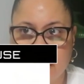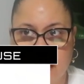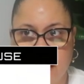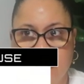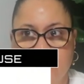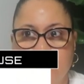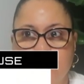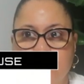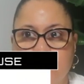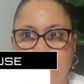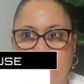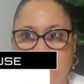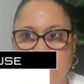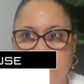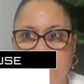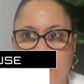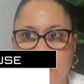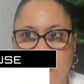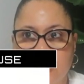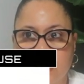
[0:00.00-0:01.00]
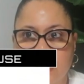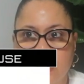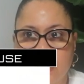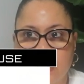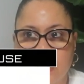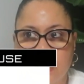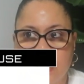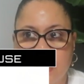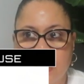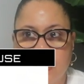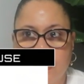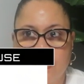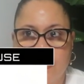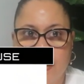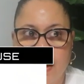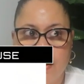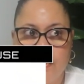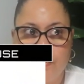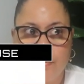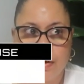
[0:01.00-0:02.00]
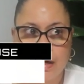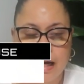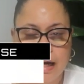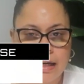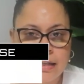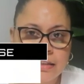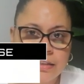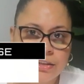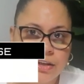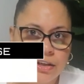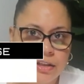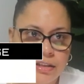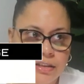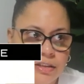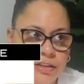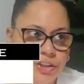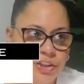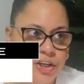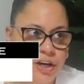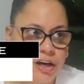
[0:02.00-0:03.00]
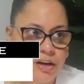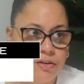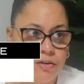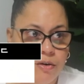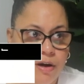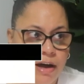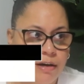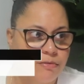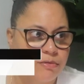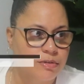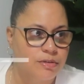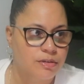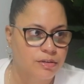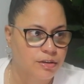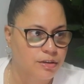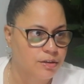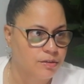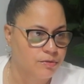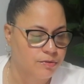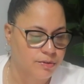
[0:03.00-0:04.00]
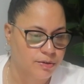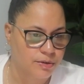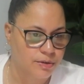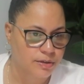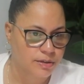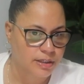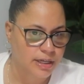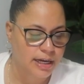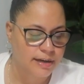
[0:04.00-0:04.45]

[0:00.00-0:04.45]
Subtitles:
platforms that when I started this channel, I was looking for.